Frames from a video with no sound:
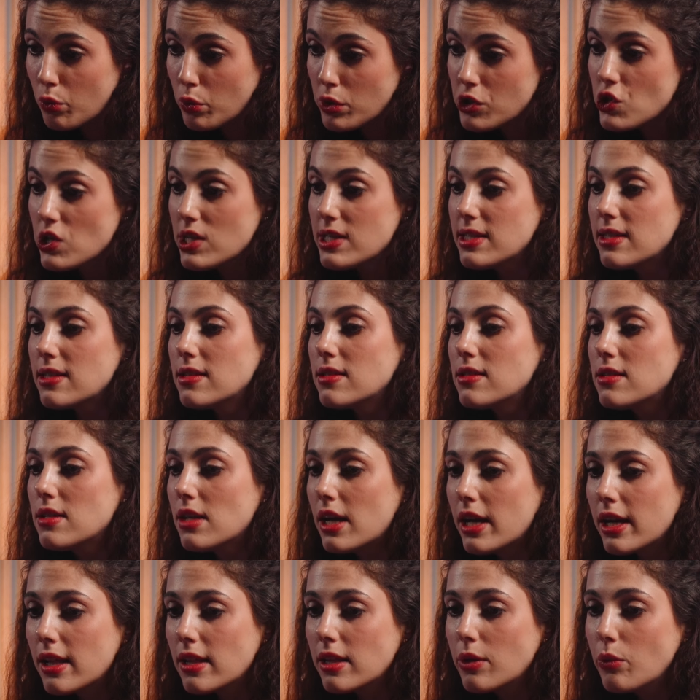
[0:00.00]
which is
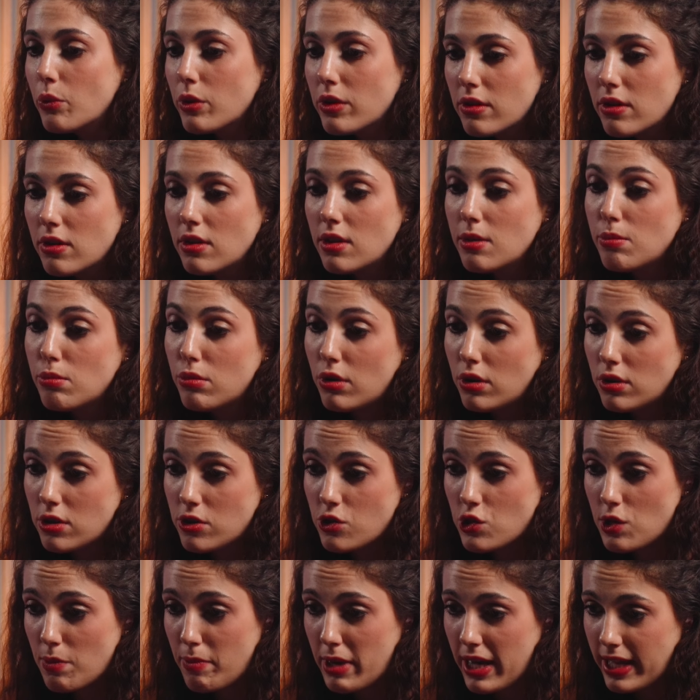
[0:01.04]
entirely within the
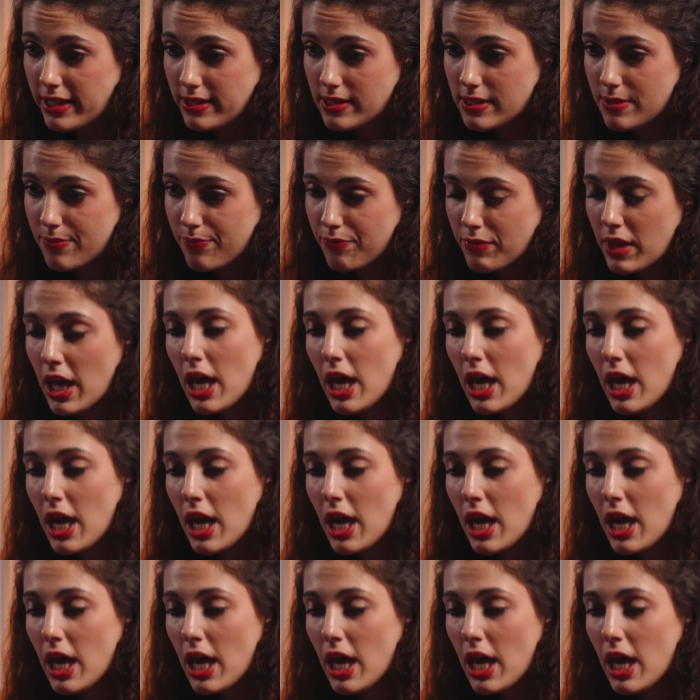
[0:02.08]
Bollinger Bands,